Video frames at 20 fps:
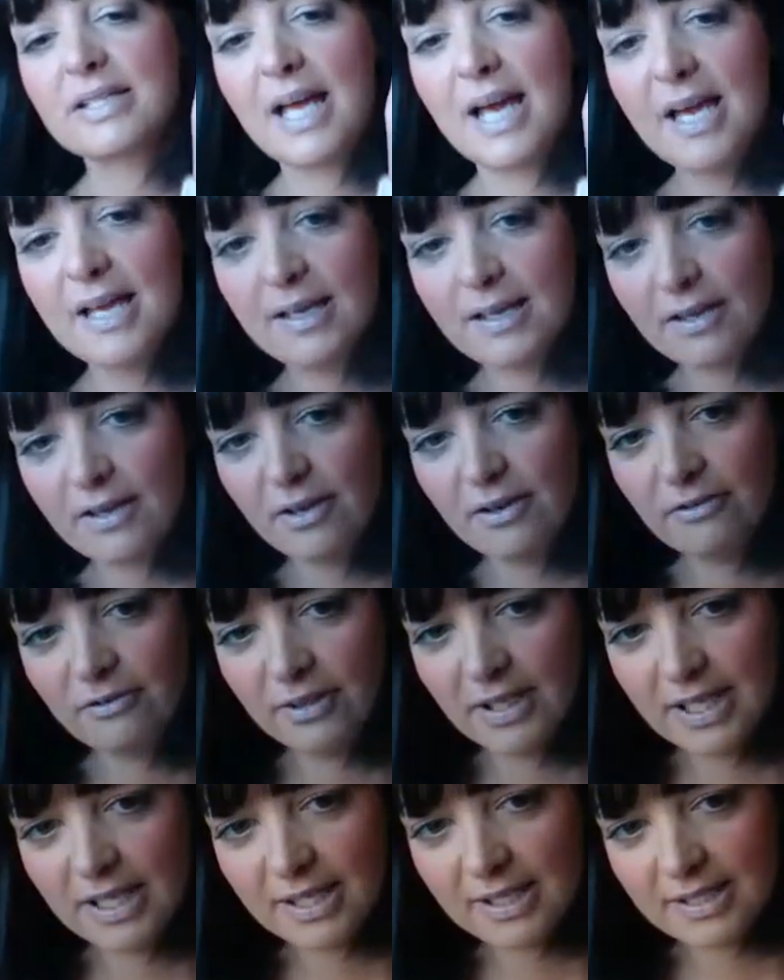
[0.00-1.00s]
like.
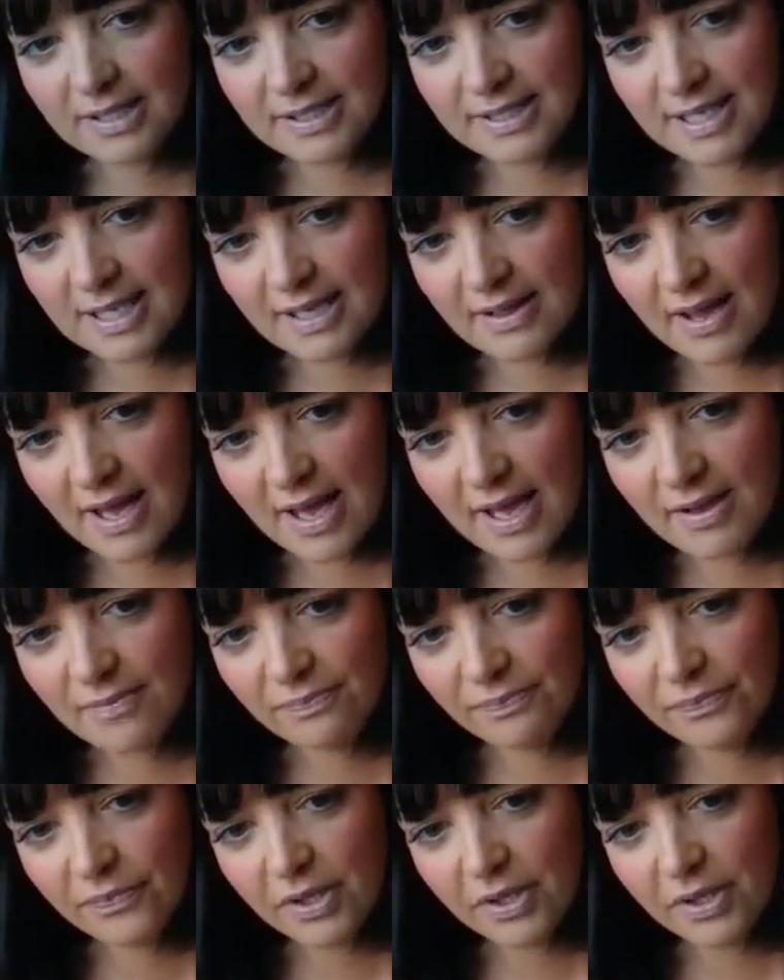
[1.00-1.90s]
Hopefully you can see there.